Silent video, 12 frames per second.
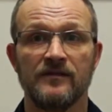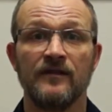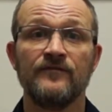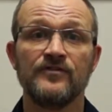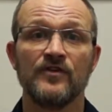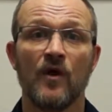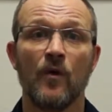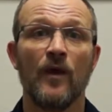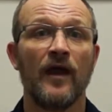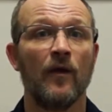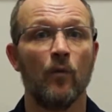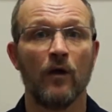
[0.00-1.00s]
If so,
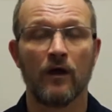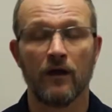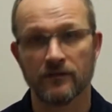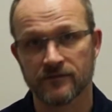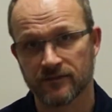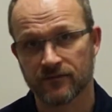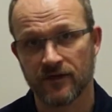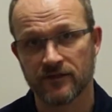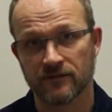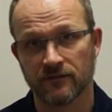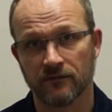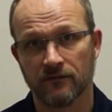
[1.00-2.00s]
at what
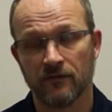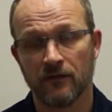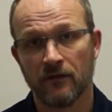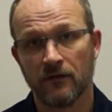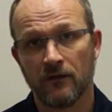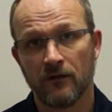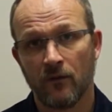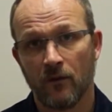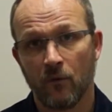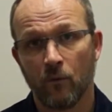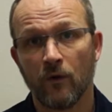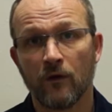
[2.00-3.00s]
concentration?
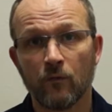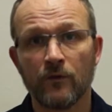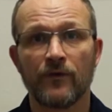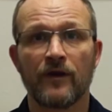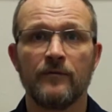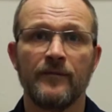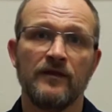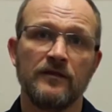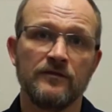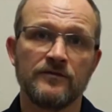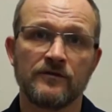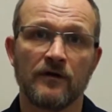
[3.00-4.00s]
Well, we recommend that
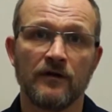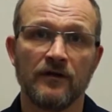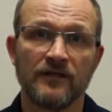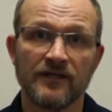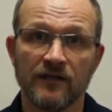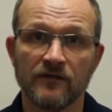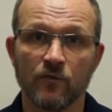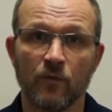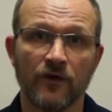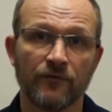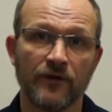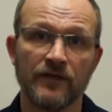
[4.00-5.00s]
you start at a
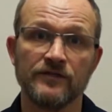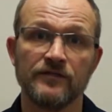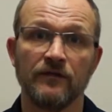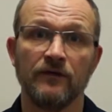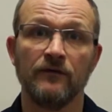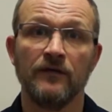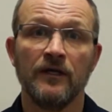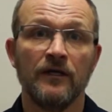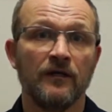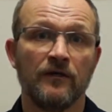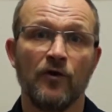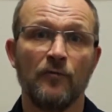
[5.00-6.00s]
10-to-1 ratio.
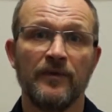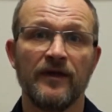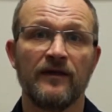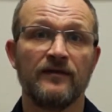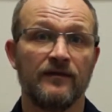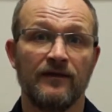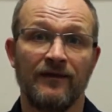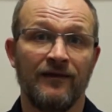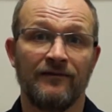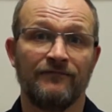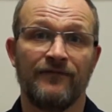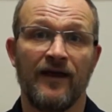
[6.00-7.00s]
Go big
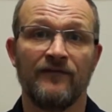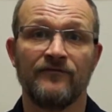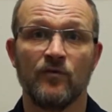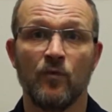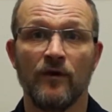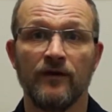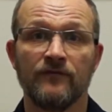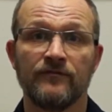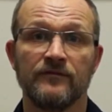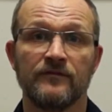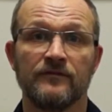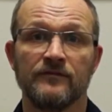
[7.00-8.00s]
at 5-to-1 if
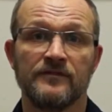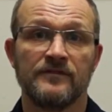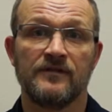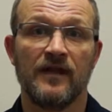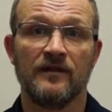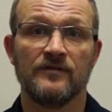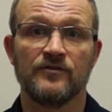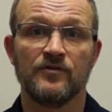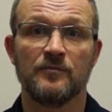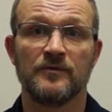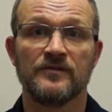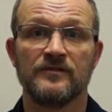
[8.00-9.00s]
the stain is
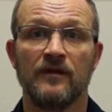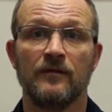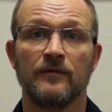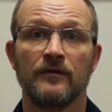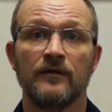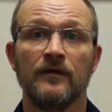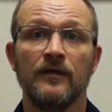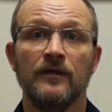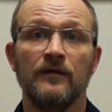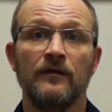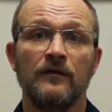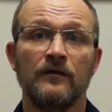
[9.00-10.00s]
super stubborn.
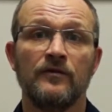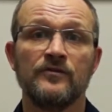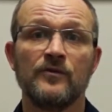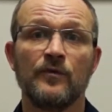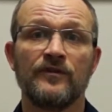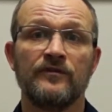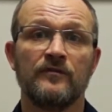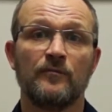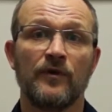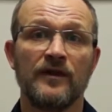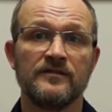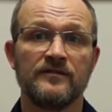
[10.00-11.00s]
Use it with an
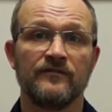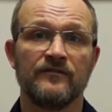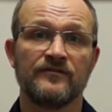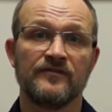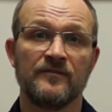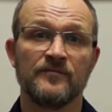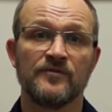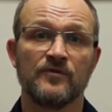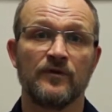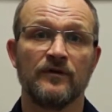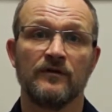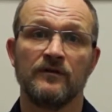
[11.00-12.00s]
abrasive of some
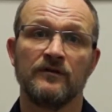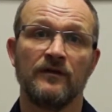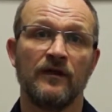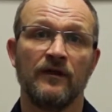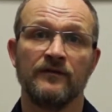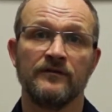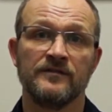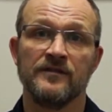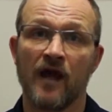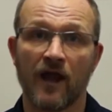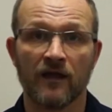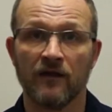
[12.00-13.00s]
sort that's
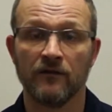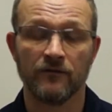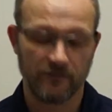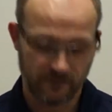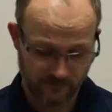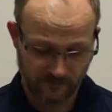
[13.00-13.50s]
not colored.